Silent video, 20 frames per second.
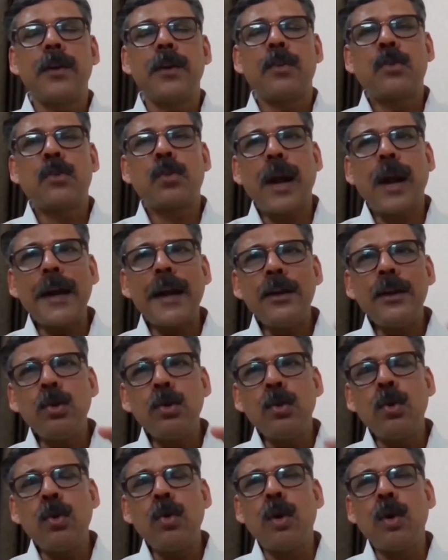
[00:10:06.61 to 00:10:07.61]
try
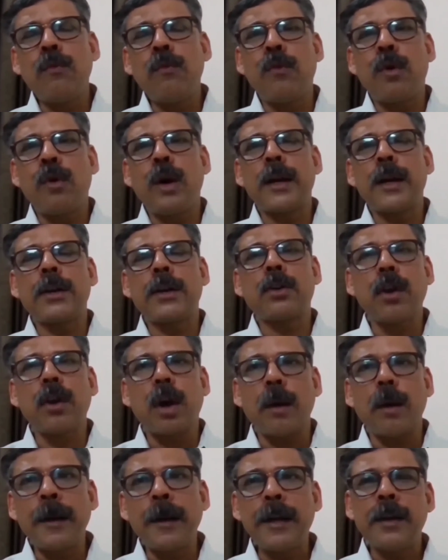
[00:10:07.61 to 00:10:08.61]
to go for a
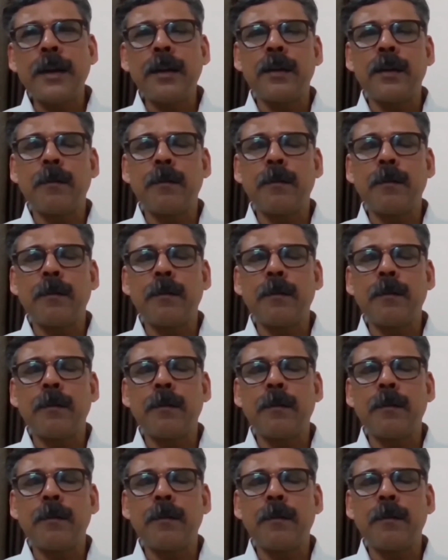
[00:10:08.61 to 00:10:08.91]
topic